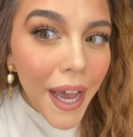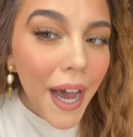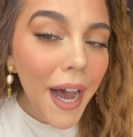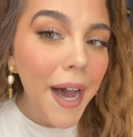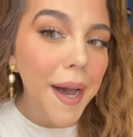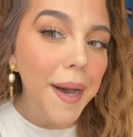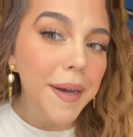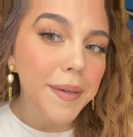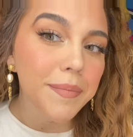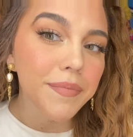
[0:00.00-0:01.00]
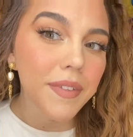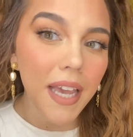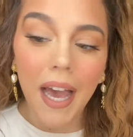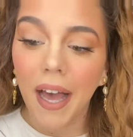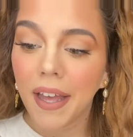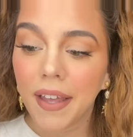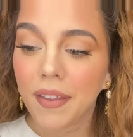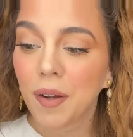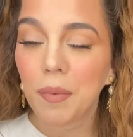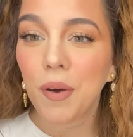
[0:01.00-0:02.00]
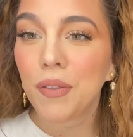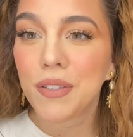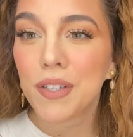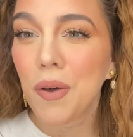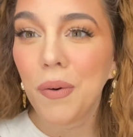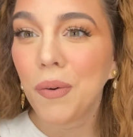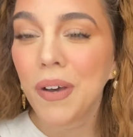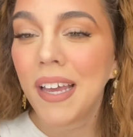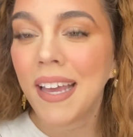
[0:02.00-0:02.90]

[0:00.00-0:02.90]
Yeah, and they're both so